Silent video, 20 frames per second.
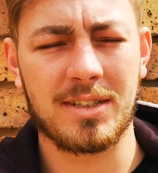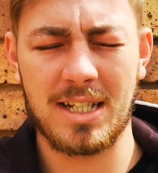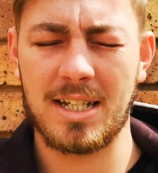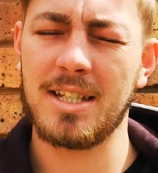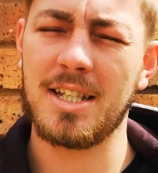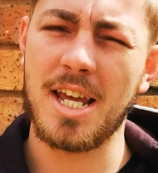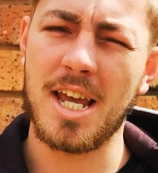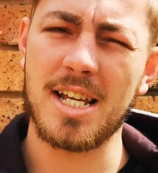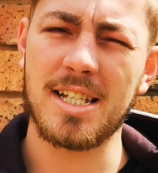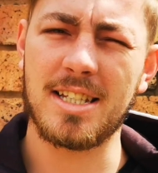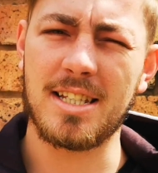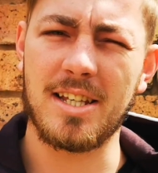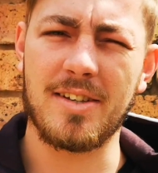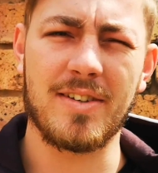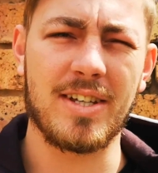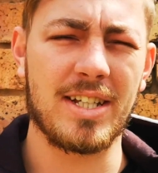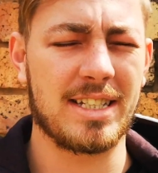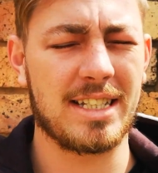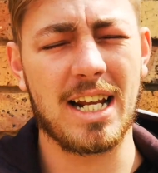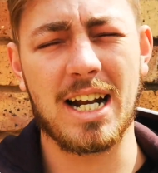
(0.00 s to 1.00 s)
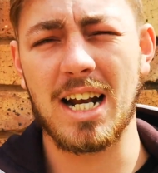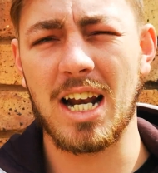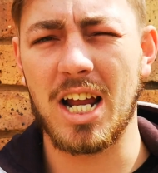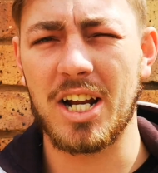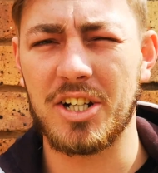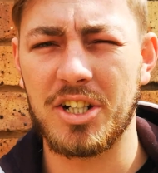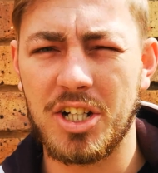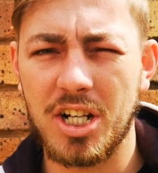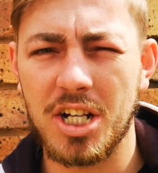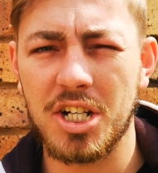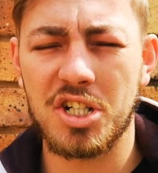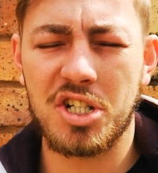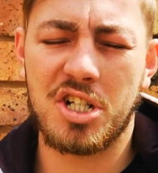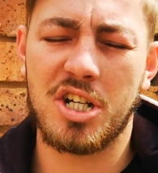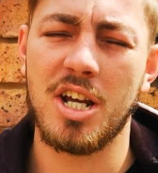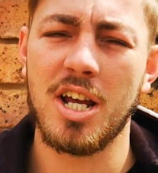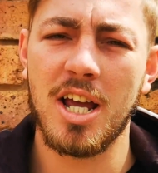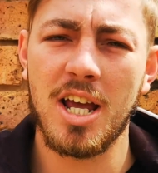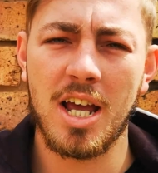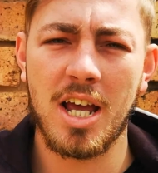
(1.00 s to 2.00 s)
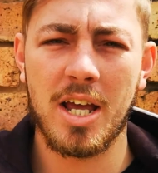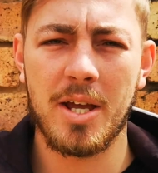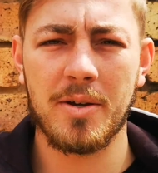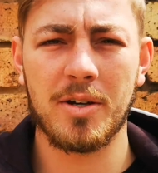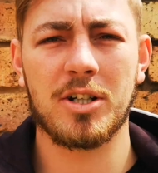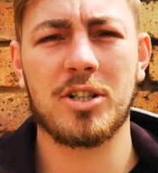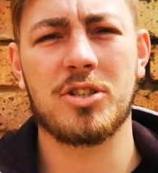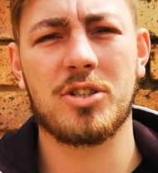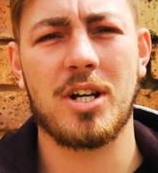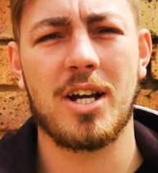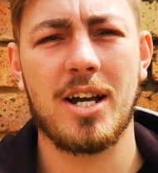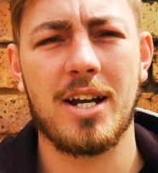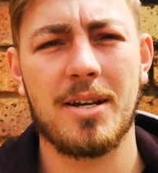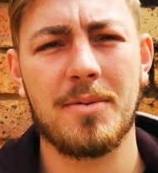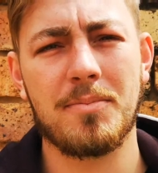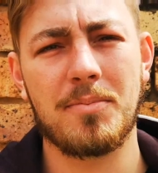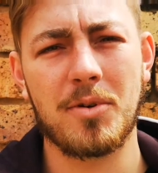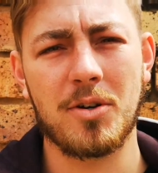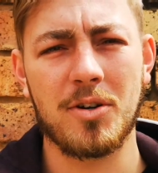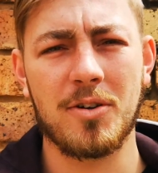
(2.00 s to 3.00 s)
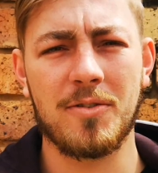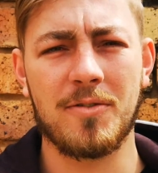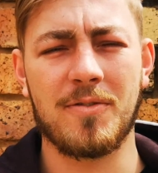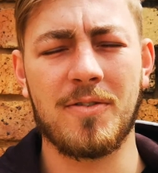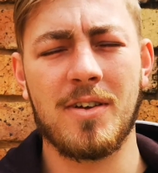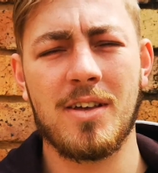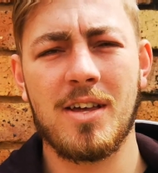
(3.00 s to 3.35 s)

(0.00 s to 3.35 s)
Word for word: DSTV satellite dish. We're going to try and improve